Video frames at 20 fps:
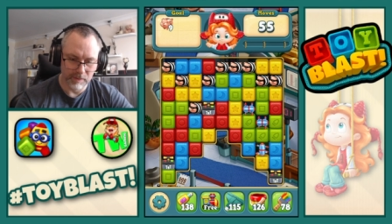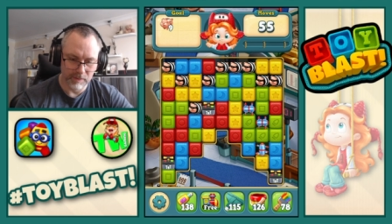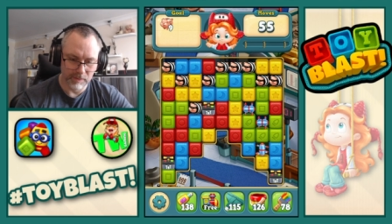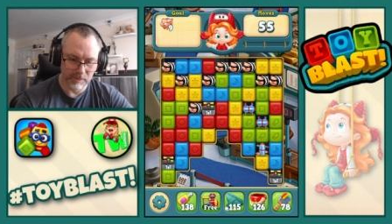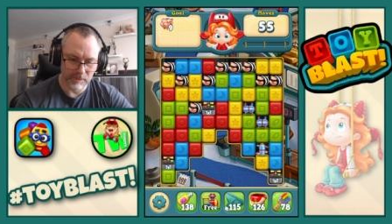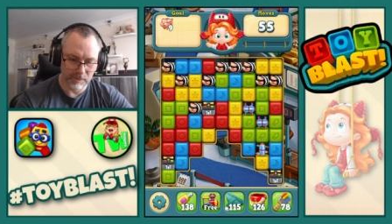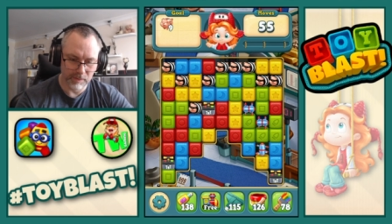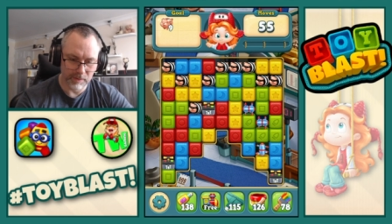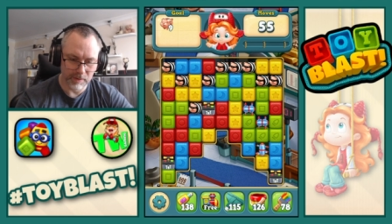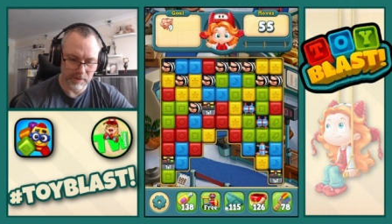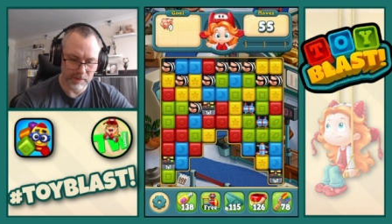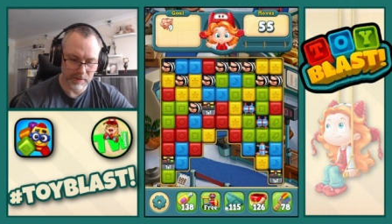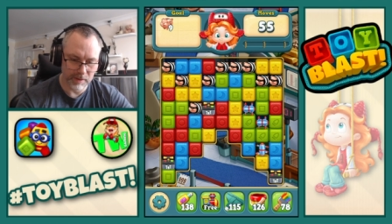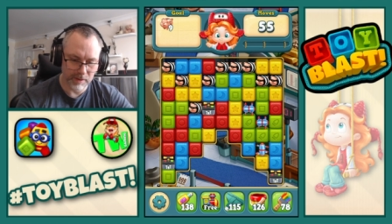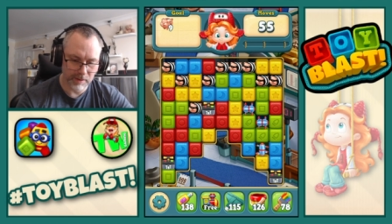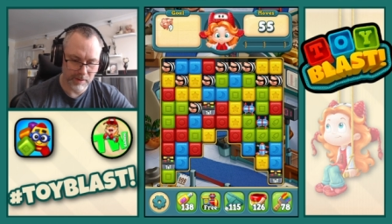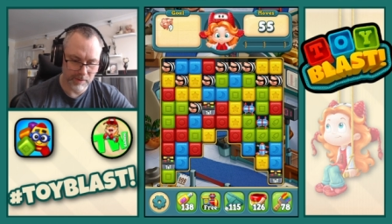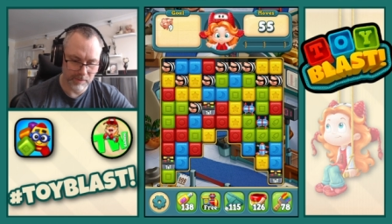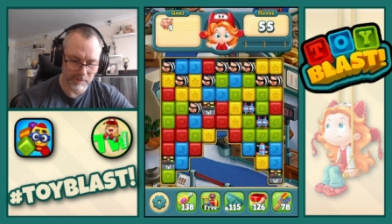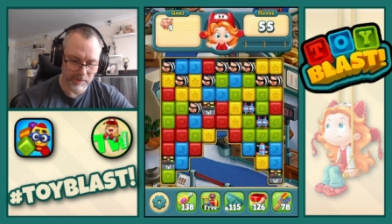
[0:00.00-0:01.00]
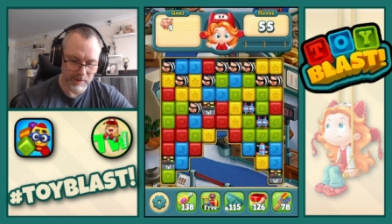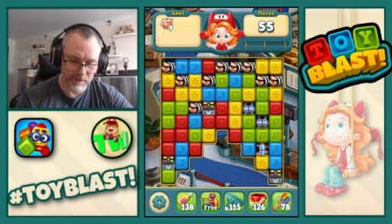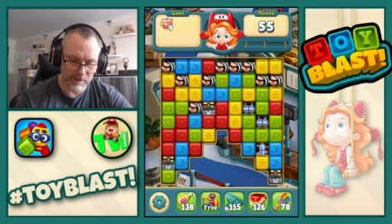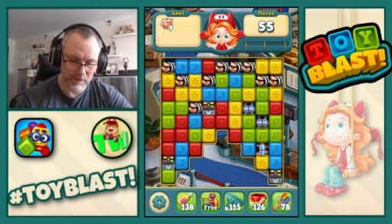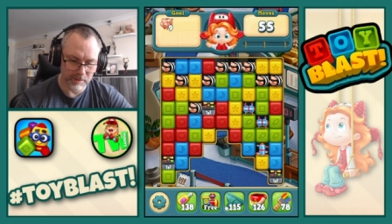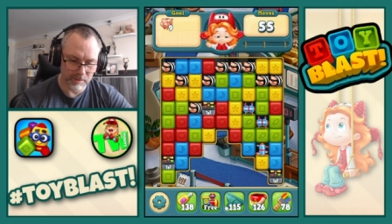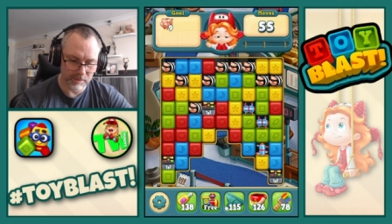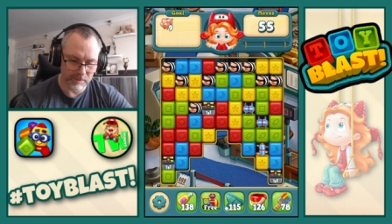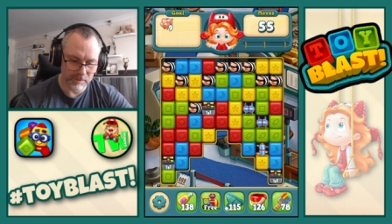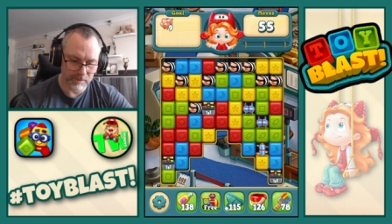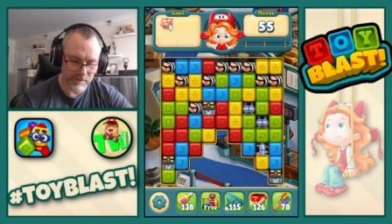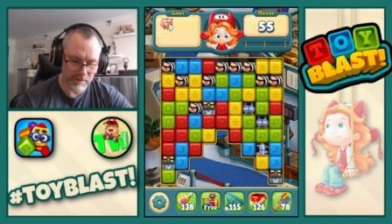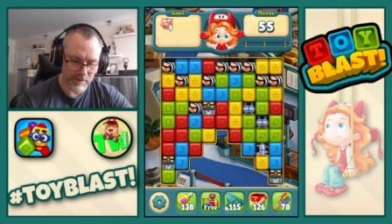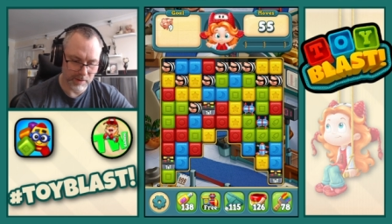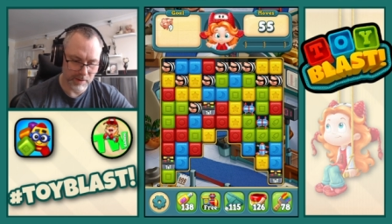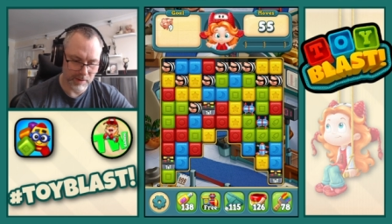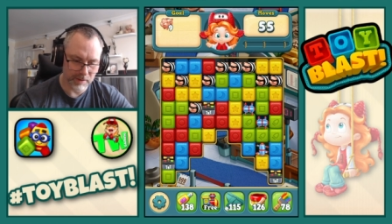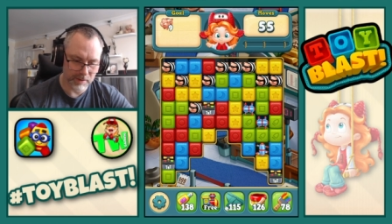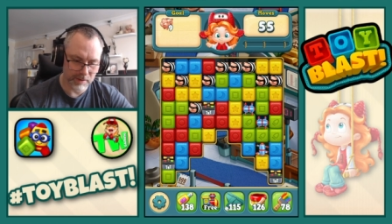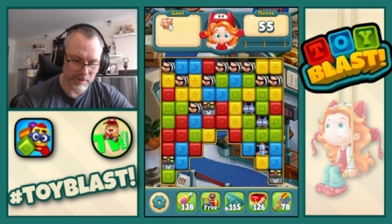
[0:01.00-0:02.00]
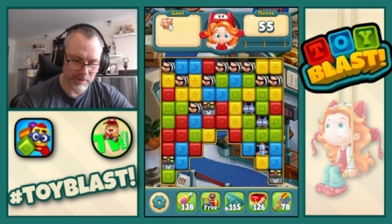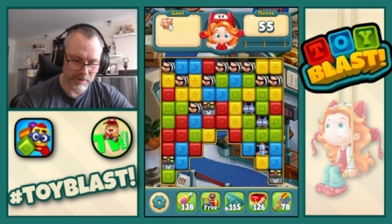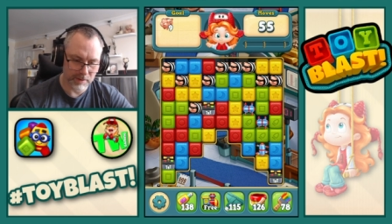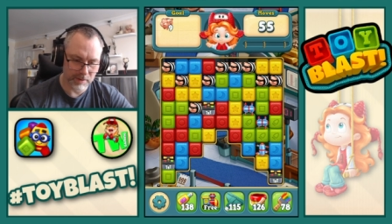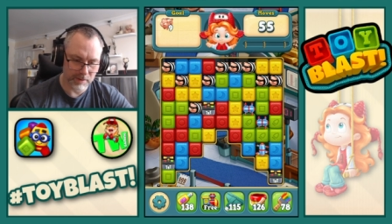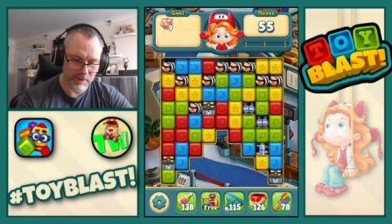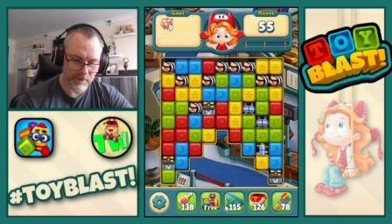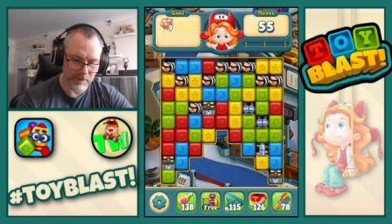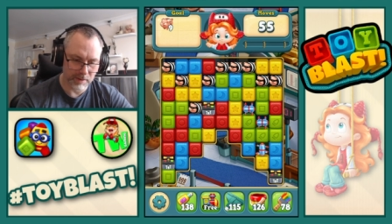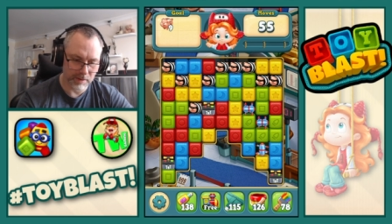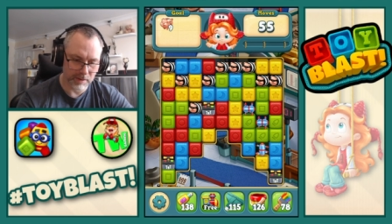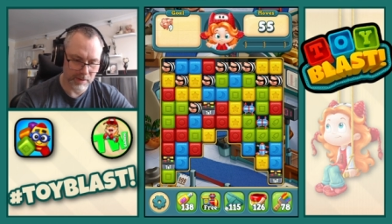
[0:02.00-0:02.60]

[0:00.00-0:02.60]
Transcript: me do this.